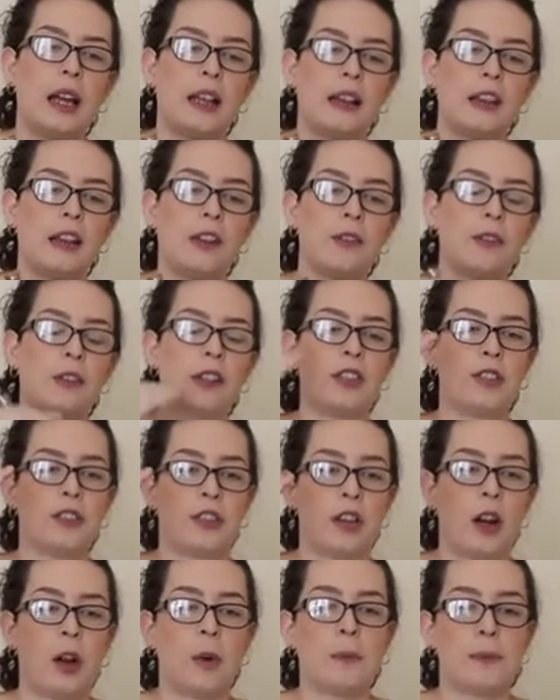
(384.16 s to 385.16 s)
different
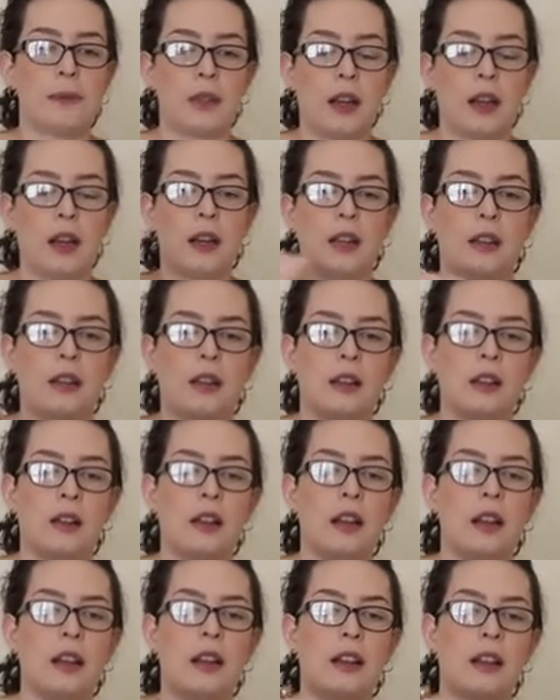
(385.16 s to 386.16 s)
jumps and
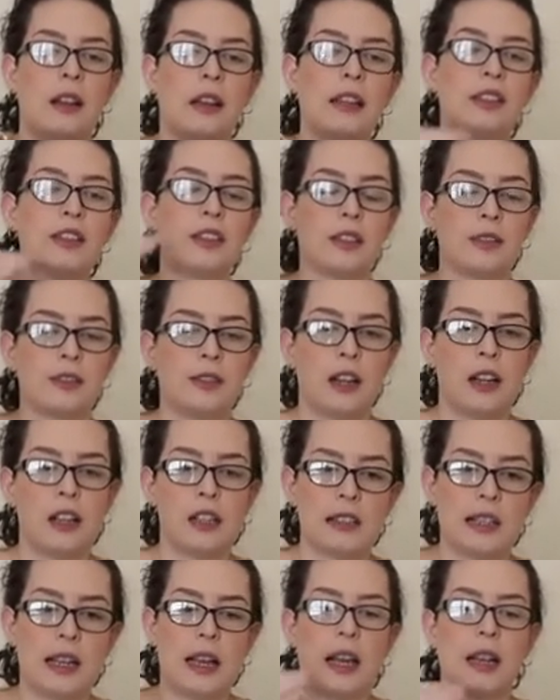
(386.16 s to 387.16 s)

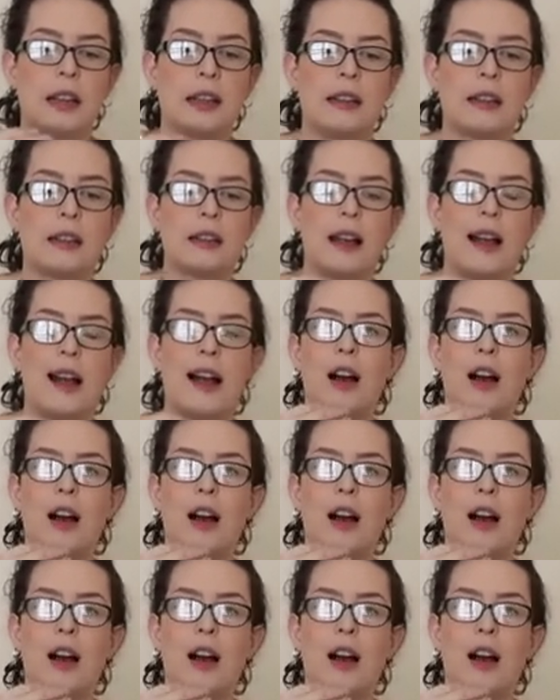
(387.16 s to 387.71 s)
intervals and